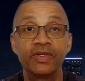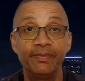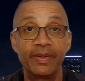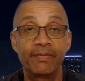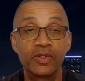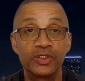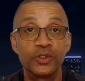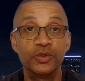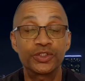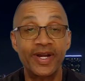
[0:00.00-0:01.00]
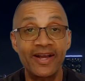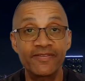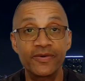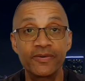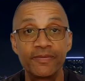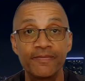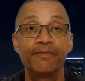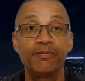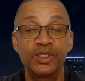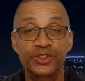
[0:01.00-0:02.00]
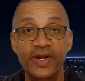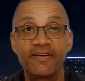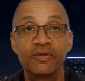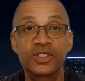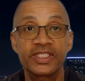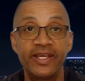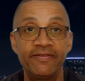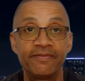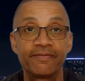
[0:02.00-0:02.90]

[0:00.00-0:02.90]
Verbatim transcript: Remember to travel, but travel safe.